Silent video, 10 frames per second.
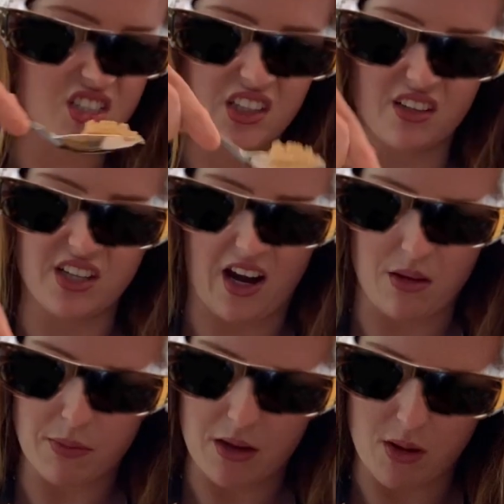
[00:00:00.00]
a little
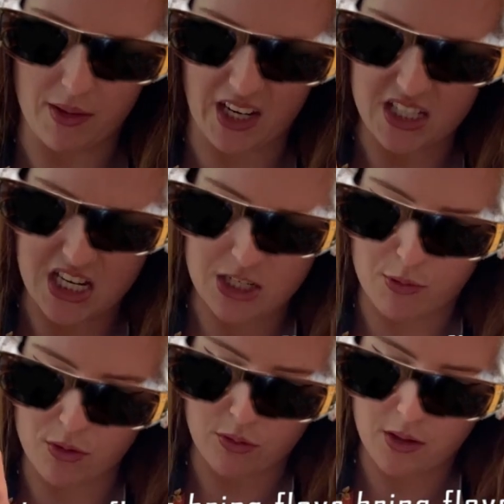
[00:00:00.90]
tiny bit, maybe like a
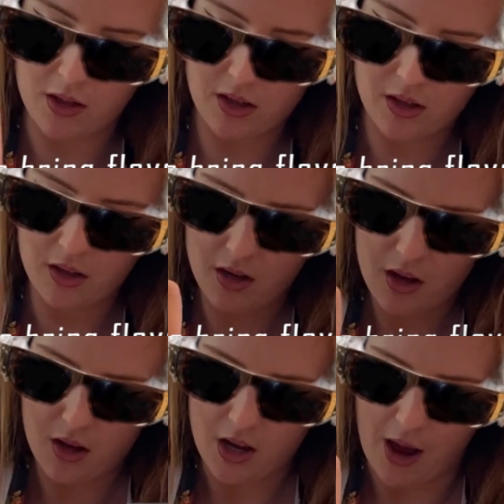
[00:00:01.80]
teaspoon.
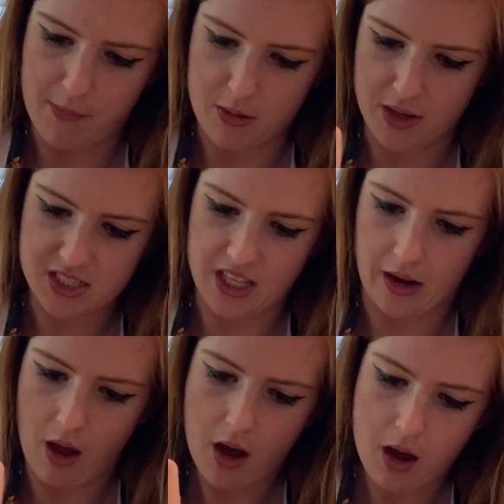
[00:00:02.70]
I'm gonna mix
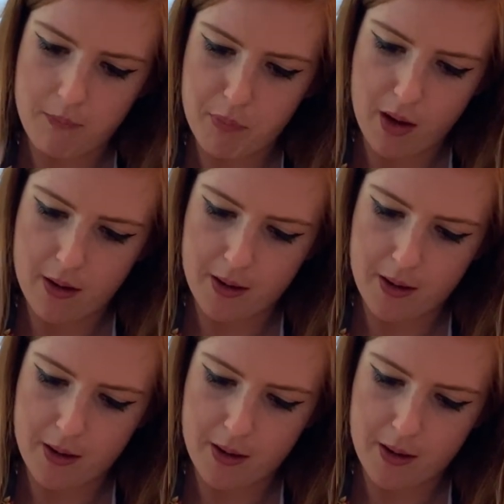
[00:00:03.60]
that up.